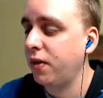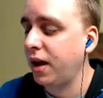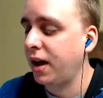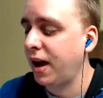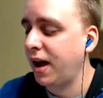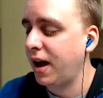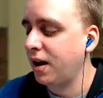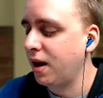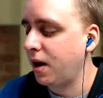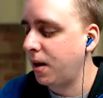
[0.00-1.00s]
They had,
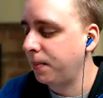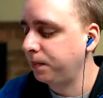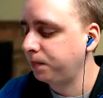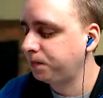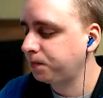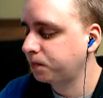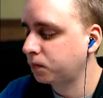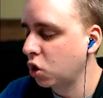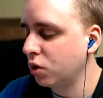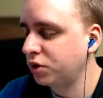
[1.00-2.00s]

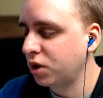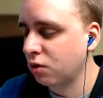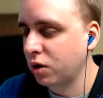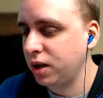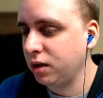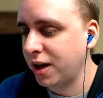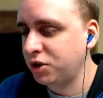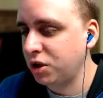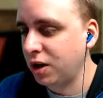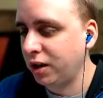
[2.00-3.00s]
who was their rookie last
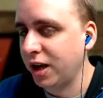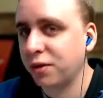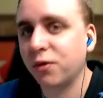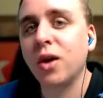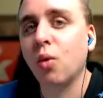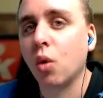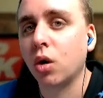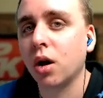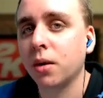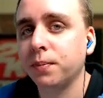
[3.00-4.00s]
year I liked? Fred
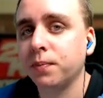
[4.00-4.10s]
Warner.